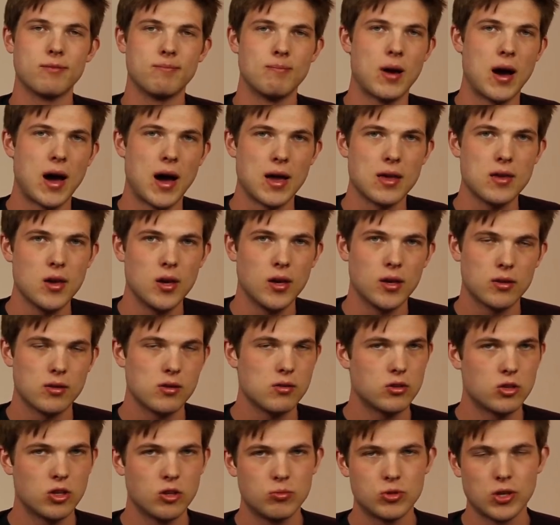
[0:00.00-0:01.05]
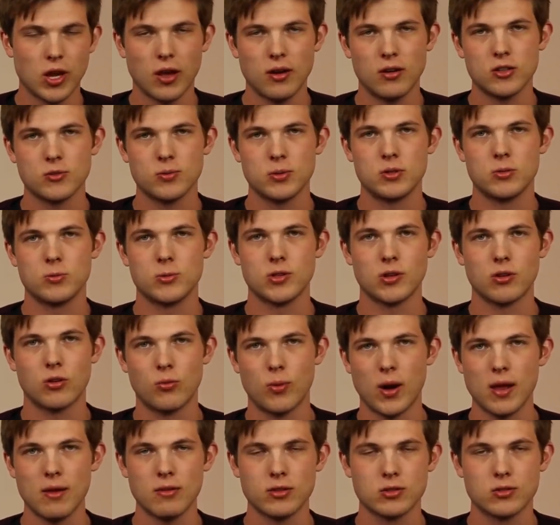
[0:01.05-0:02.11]
of my YouTube channels, which was a
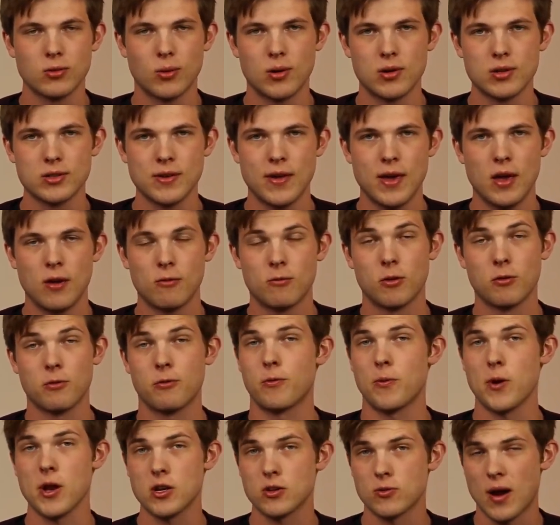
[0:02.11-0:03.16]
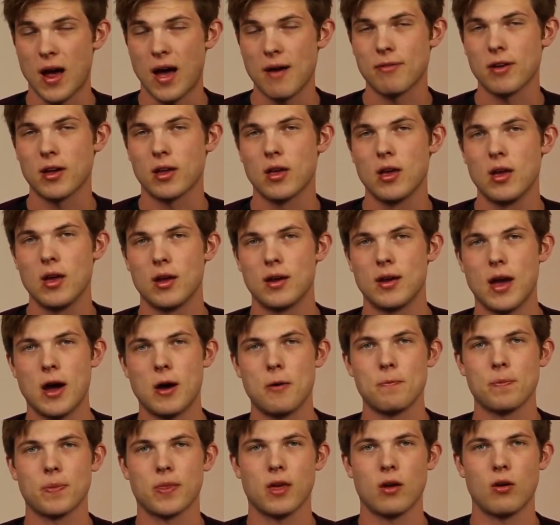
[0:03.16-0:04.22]
great source for free traffic.
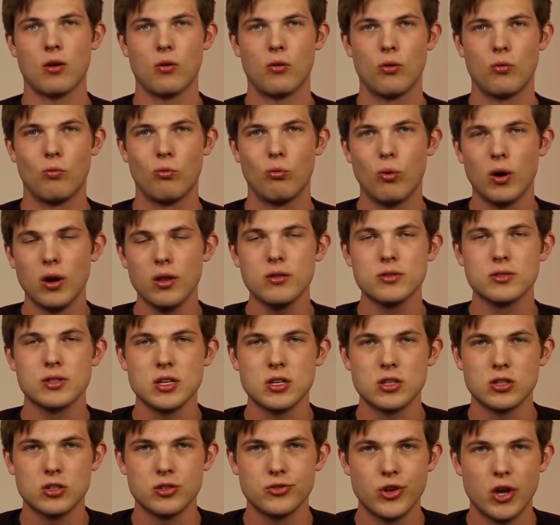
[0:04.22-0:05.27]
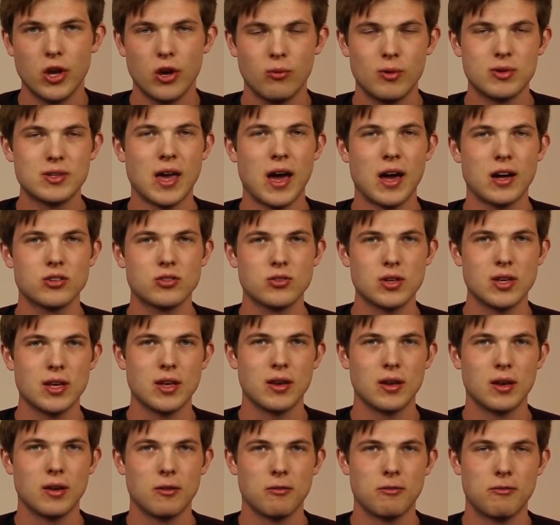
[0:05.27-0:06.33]
Now, one of those niches was actually
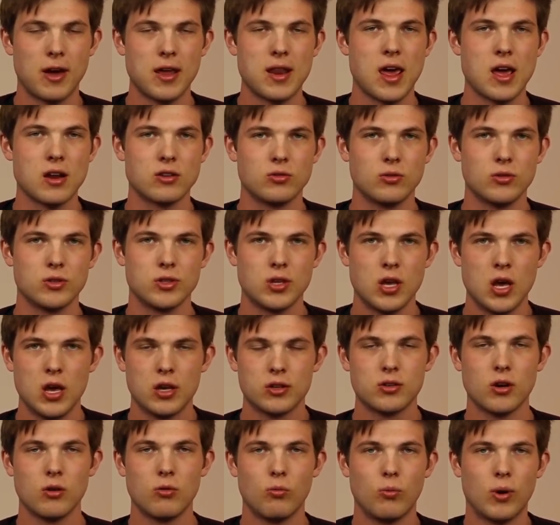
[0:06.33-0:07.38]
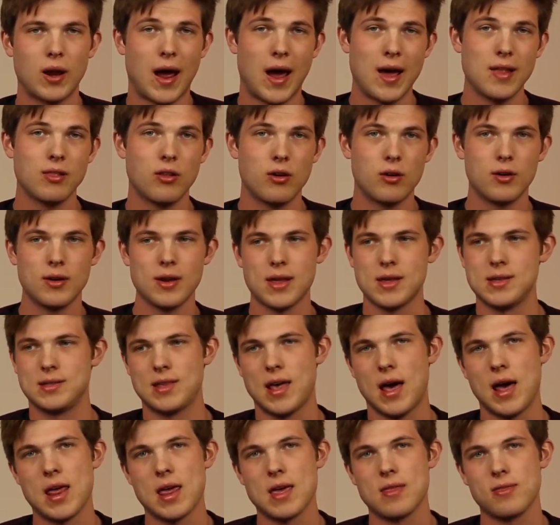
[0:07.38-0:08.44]
in financials. So what I learned is
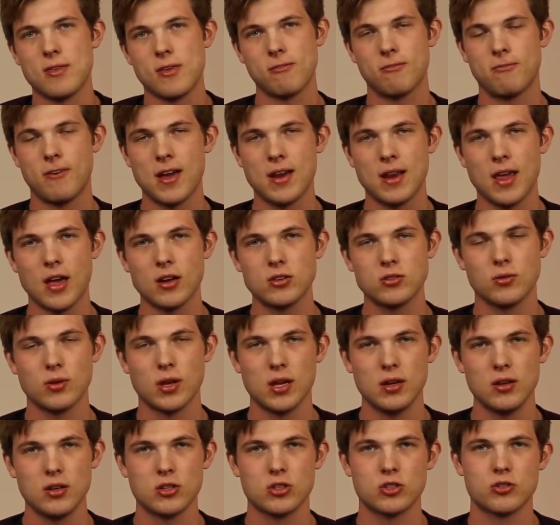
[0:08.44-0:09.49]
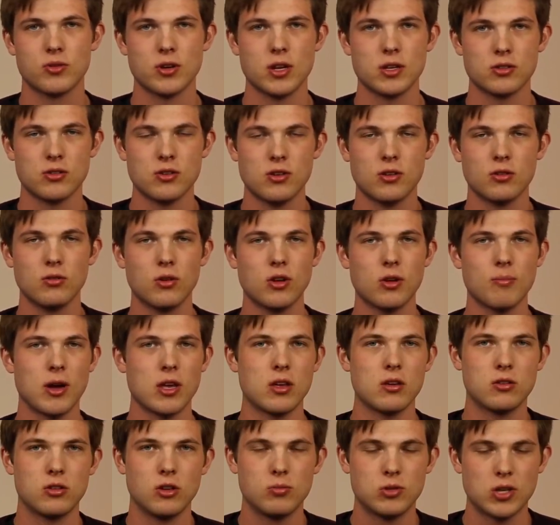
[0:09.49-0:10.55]
that in the financial industry, so you can look at
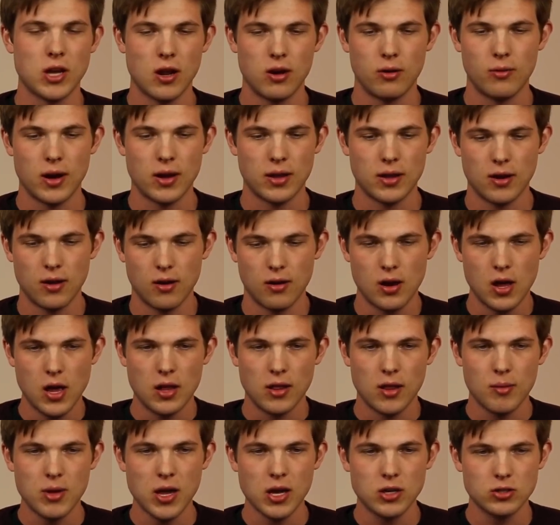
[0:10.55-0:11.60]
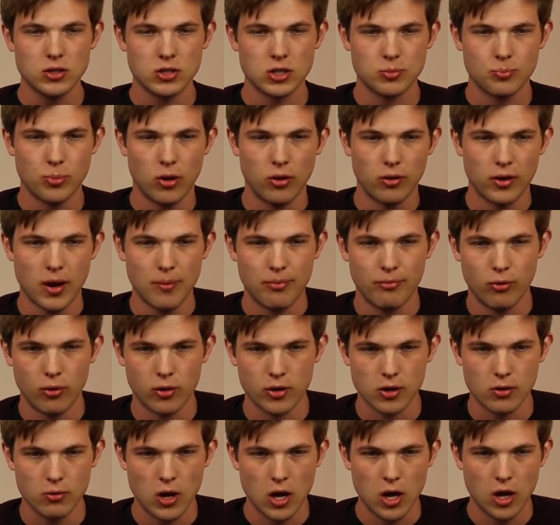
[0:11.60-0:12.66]
my YouTube channel right here. Let me actually just pull it up
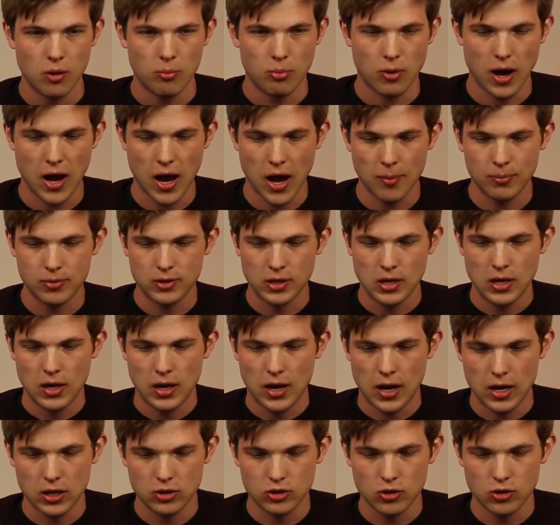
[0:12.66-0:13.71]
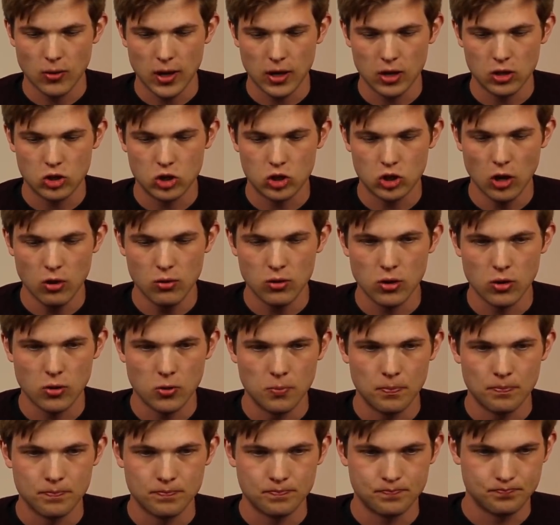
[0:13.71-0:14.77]
for you, perhaps, so I can show
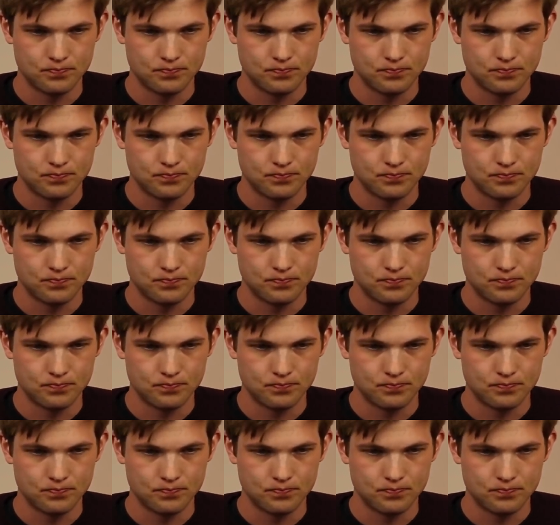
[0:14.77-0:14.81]
you